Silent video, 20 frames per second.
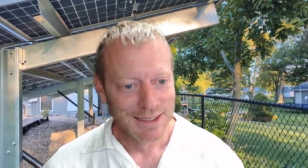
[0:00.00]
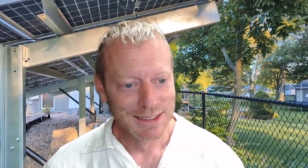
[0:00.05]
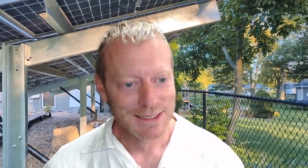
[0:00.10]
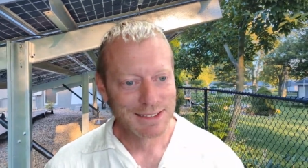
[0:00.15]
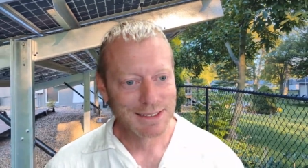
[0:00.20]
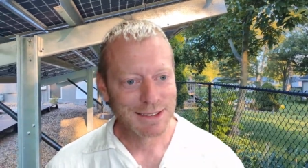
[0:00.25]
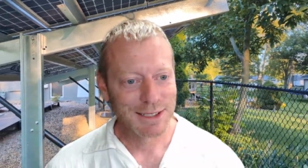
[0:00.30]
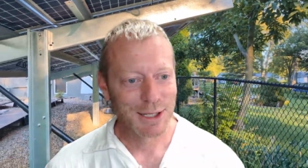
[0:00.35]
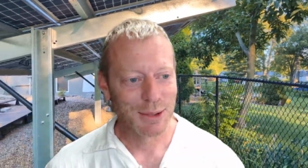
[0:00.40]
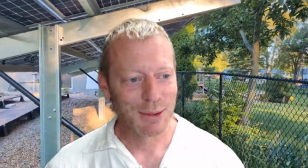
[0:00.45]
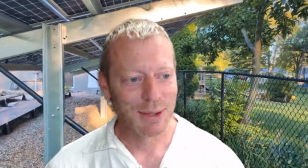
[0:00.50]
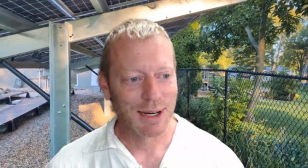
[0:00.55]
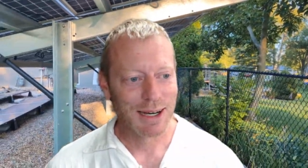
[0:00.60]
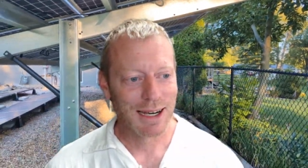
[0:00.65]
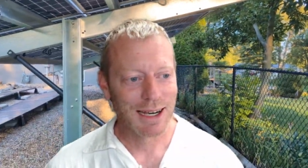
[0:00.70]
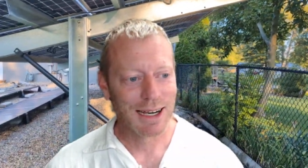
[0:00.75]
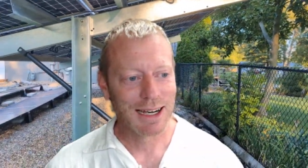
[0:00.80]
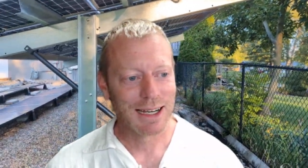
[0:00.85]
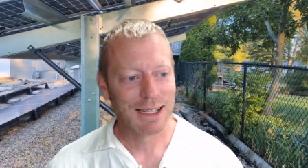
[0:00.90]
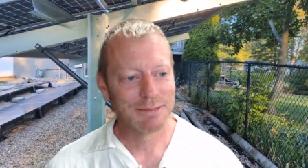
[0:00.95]

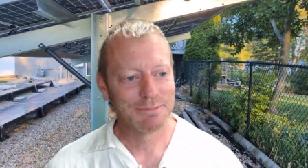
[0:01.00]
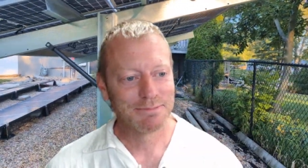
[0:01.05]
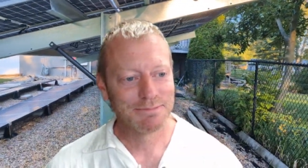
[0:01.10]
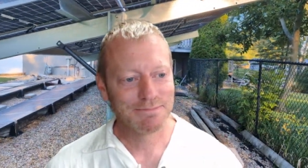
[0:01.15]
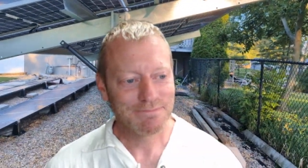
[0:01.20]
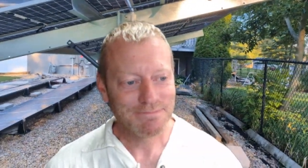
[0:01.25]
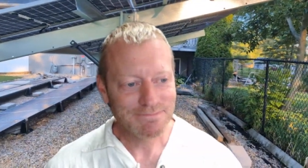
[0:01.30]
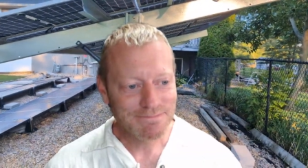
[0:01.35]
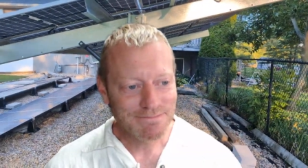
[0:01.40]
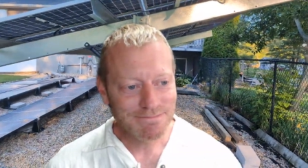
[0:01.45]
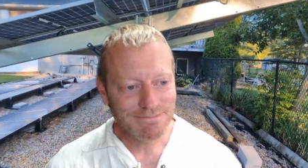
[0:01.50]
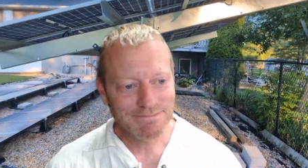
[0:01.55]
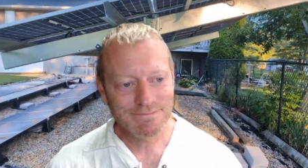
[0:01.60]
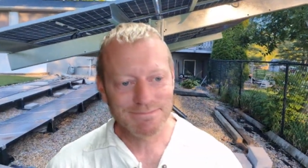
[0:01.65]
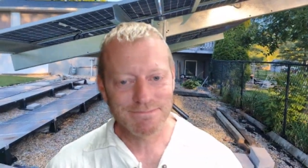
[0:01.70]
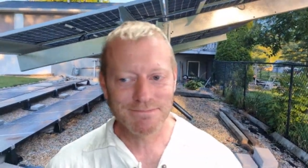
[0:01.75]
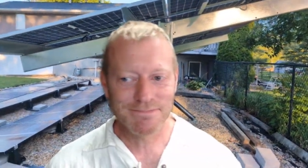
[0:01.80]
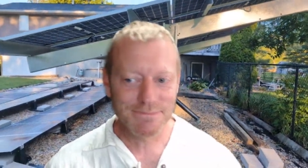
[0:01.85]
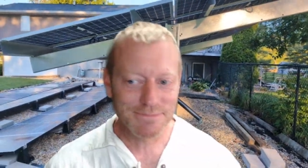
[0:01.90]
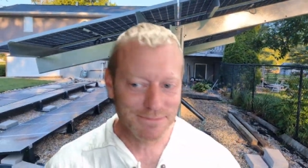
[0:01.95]
So
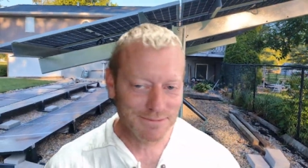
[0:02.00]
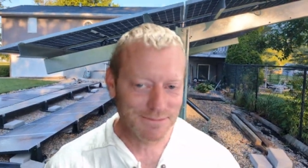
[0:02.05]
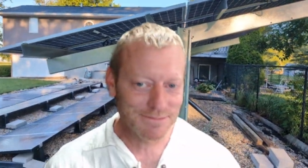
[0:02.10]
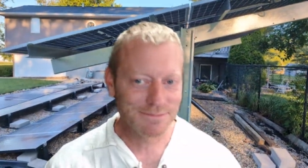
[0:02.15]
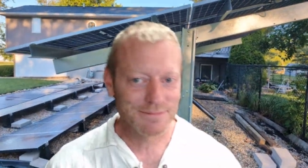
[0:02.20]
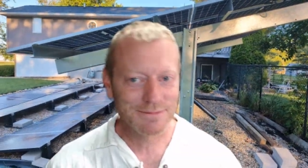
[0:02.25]
you